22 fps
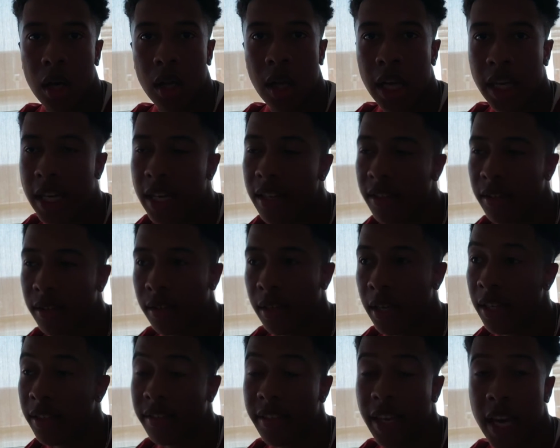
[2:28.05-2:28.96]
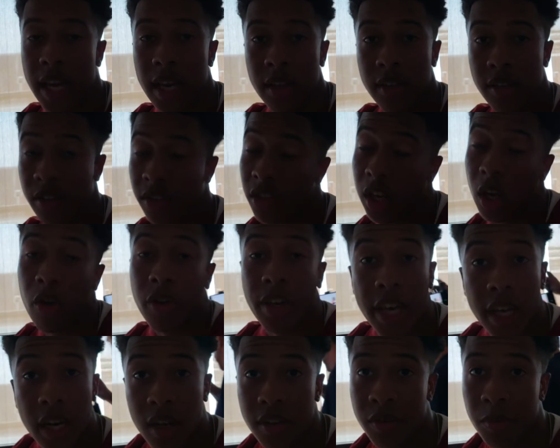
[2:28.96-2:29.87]
like he's saying, is slow
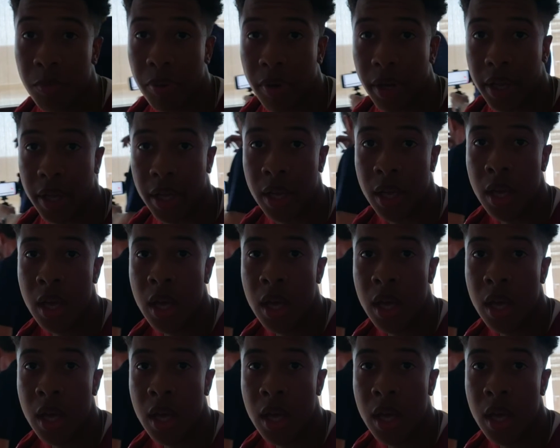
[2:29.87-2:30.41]
kid doesn't play.